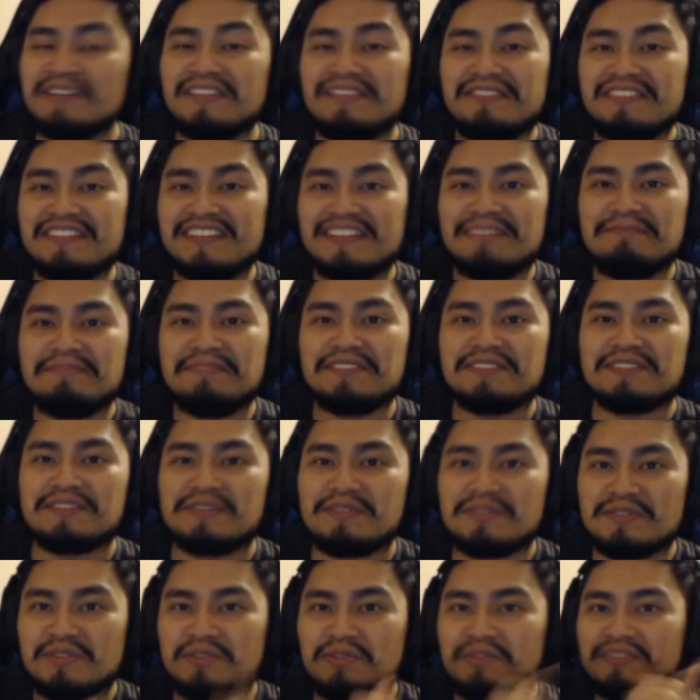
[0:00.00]
If you did, be sure to
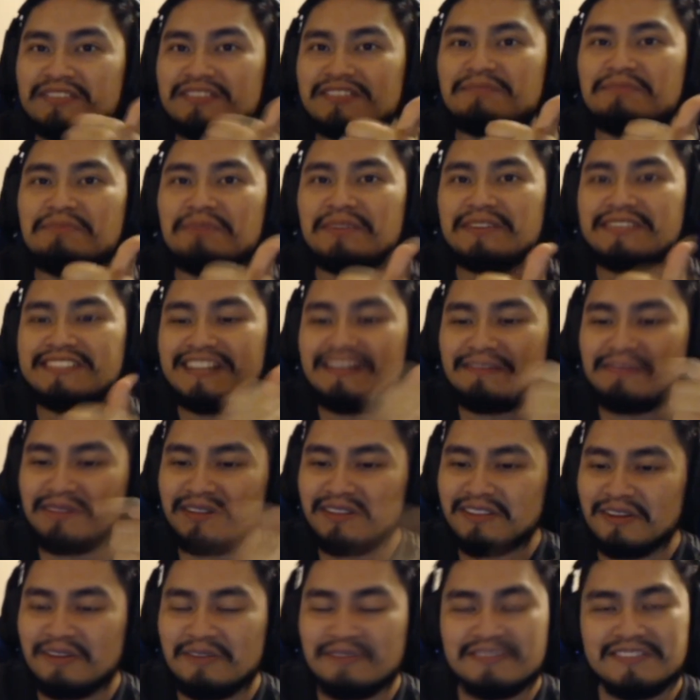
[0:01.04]
show some support down
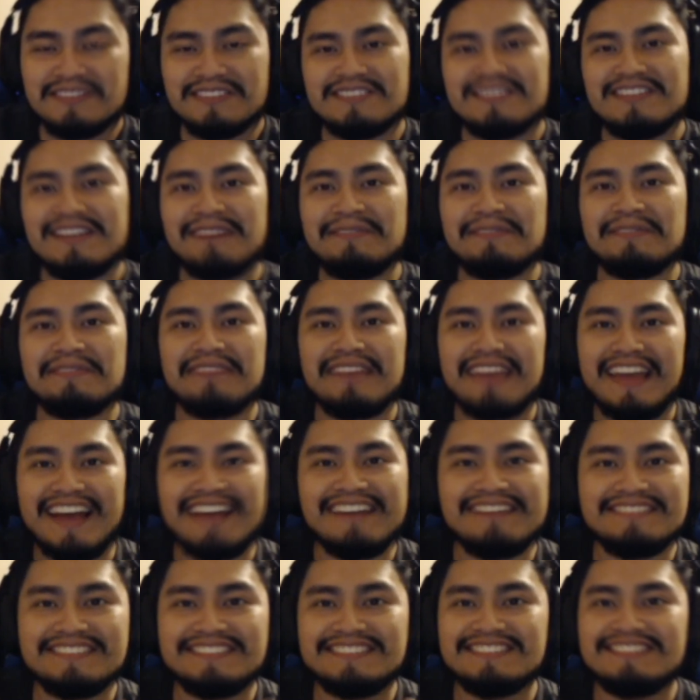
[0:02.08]
below and subscribe if you
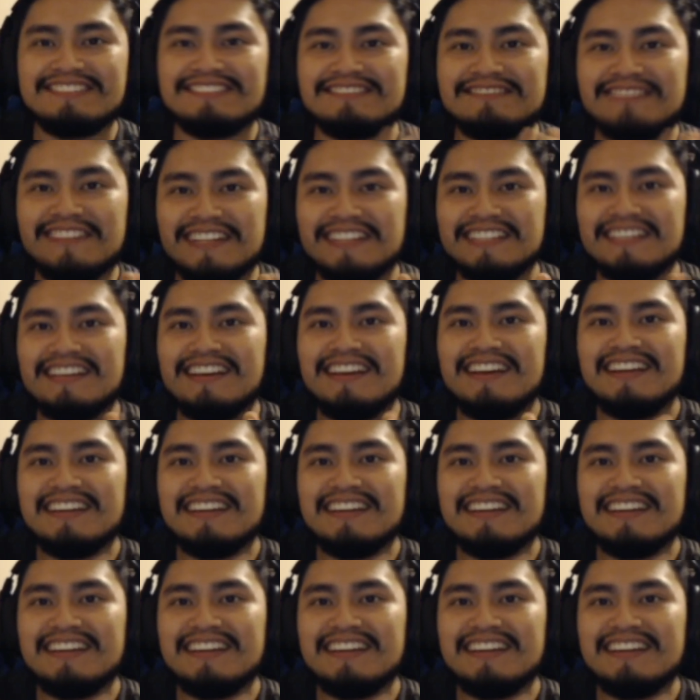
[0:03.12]
haven't already.